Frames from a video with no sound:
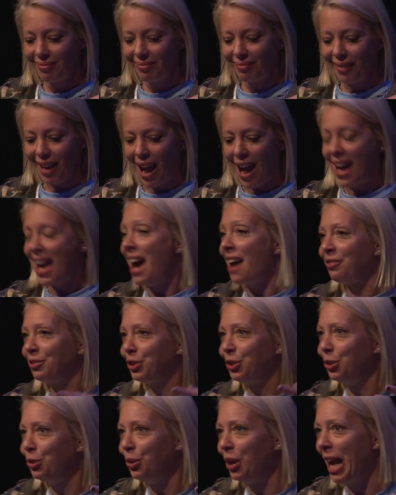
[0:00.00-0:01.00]
I have
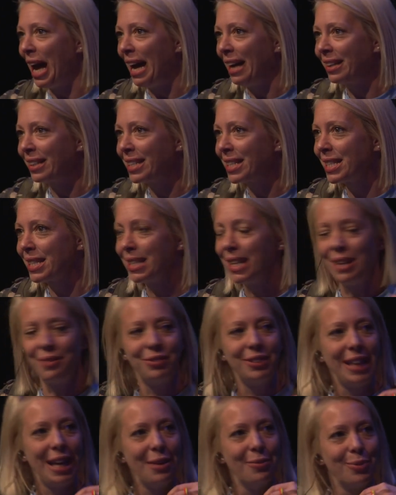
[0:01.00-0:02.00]
two legs, if
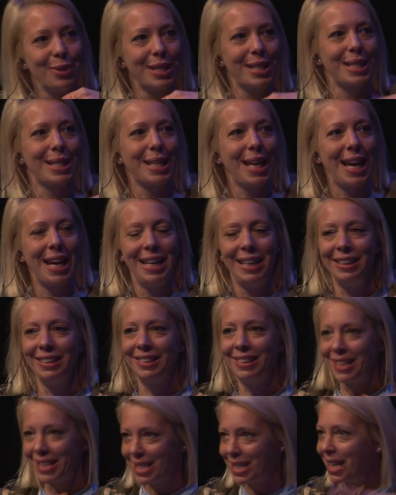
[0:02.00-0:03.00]
they would say,
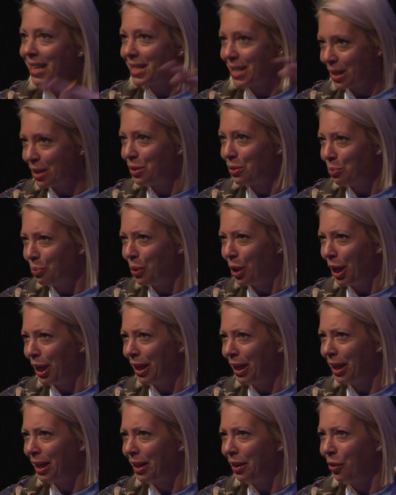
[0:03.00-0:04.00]
this doesn't
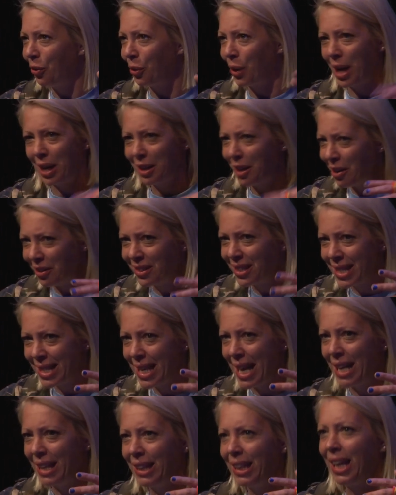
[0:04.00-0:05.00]
work, or I can't
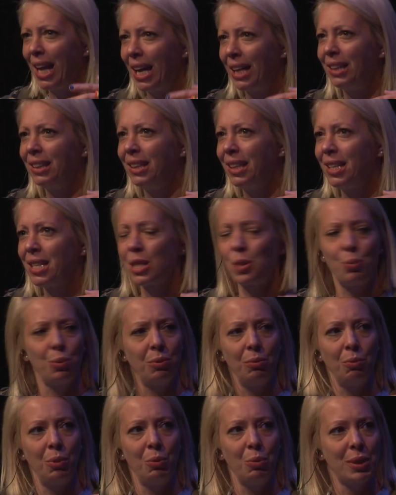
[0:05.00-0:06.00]
say it like this,
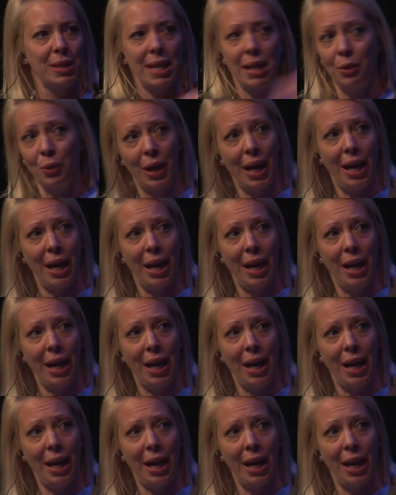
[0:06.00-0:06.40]
we would say, okay,